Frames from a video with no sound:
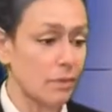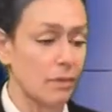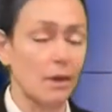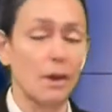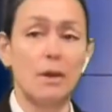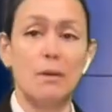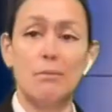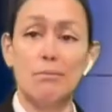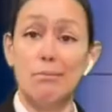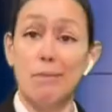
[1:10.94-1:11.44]

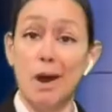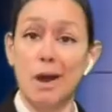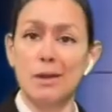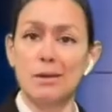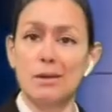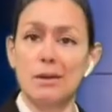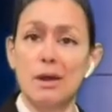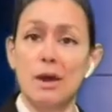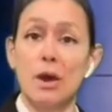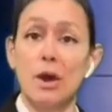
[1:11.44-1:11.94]
But
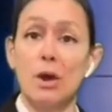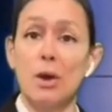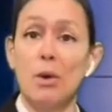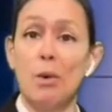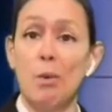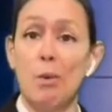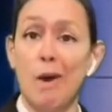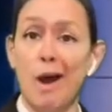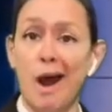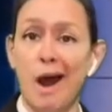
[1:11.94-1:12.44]
while
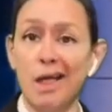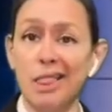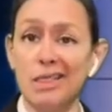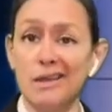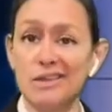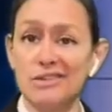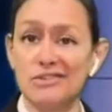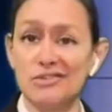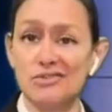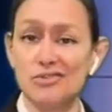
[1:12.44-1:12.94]
the
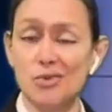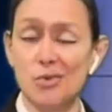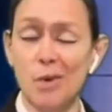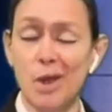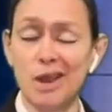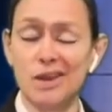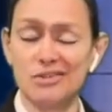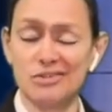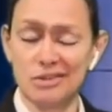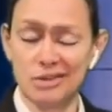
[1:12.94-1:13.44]
situation is
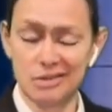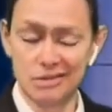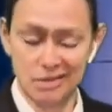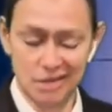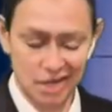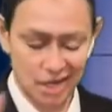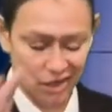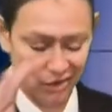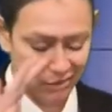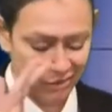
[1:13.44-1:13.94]

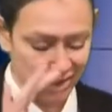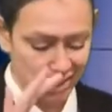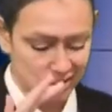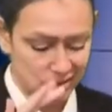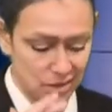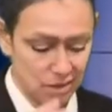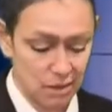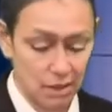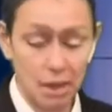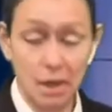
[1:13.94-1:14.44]
serious,
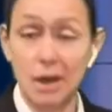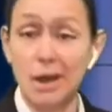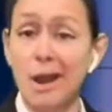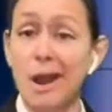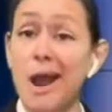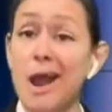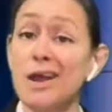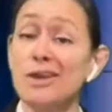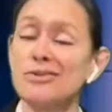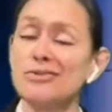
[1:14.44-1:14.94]

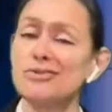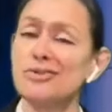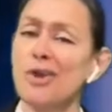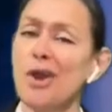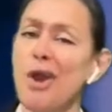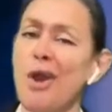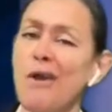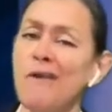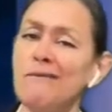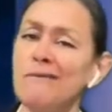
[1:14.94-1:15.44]
as
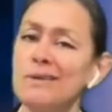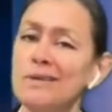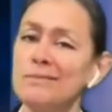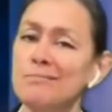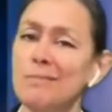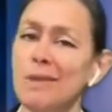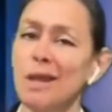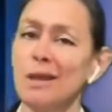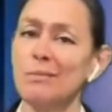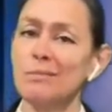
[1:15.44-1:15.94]
Jehovah's
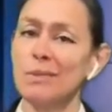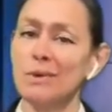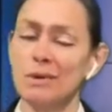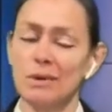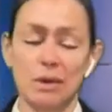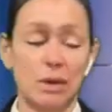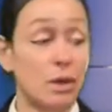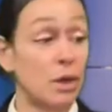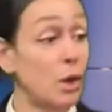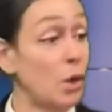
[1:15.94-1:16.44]
people,
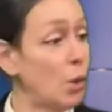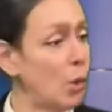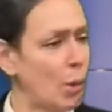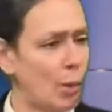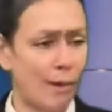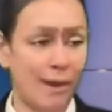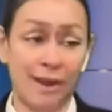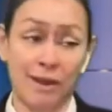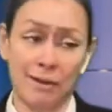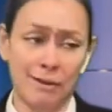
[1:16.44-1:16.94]

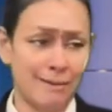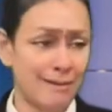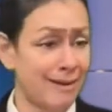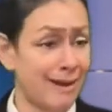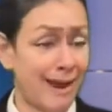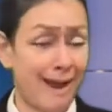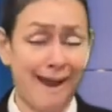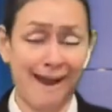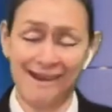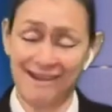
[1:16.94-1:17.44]

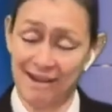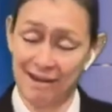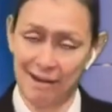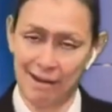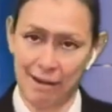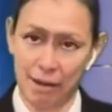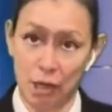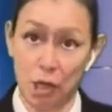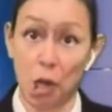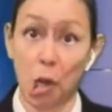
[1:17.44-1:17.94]
we do
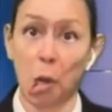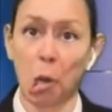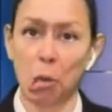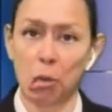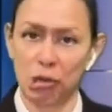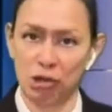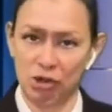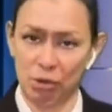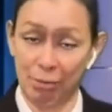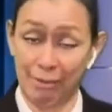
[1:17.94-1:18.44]
not need
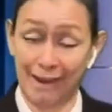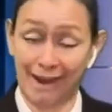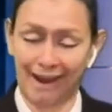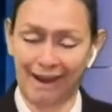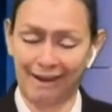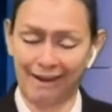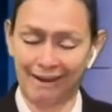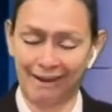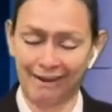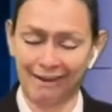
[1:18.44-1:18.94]
to
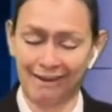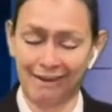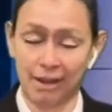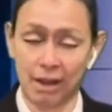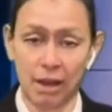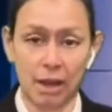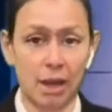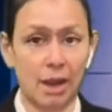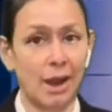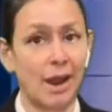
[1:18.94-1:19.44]
panic.
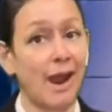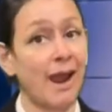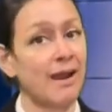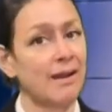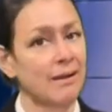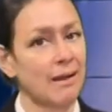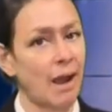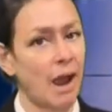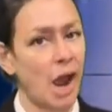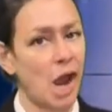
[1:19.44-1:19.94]

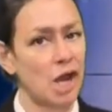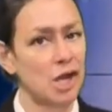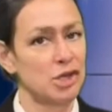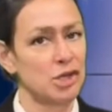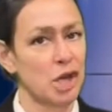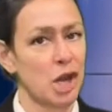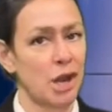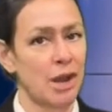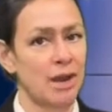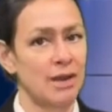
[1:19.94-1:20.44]
And
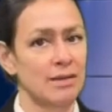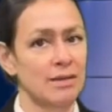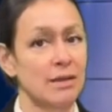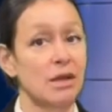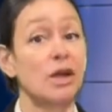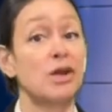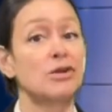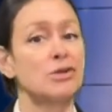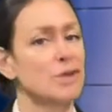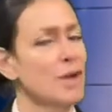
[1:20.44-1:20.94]

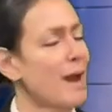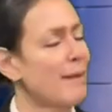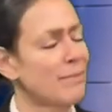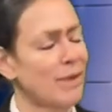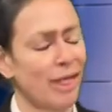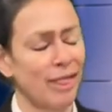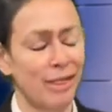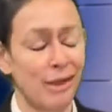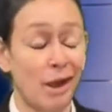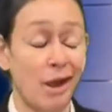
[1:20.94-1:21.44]
Isaiah
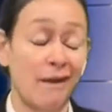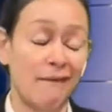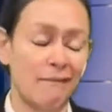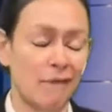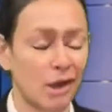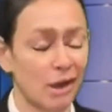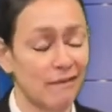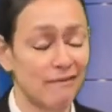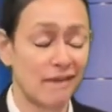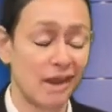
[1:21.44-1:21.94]
chapter 30,
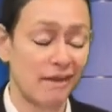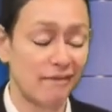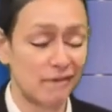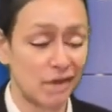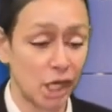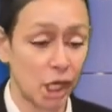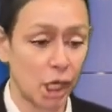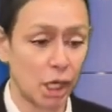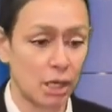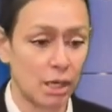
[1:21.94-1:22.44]
verse
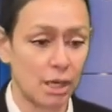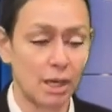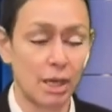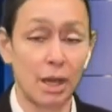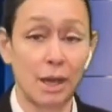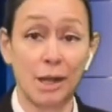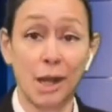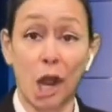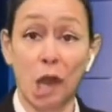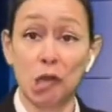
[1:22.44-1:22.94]
15,
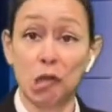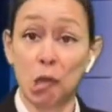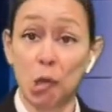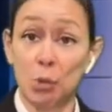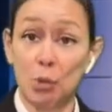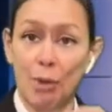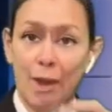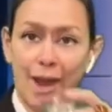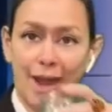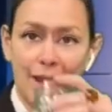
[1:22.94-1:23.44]
tells
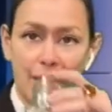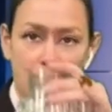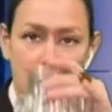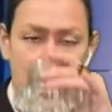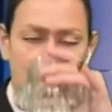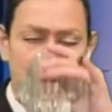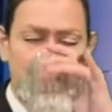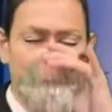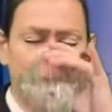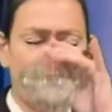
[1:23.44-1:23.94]
us
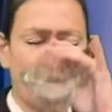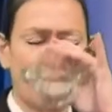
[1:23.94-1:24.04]
why.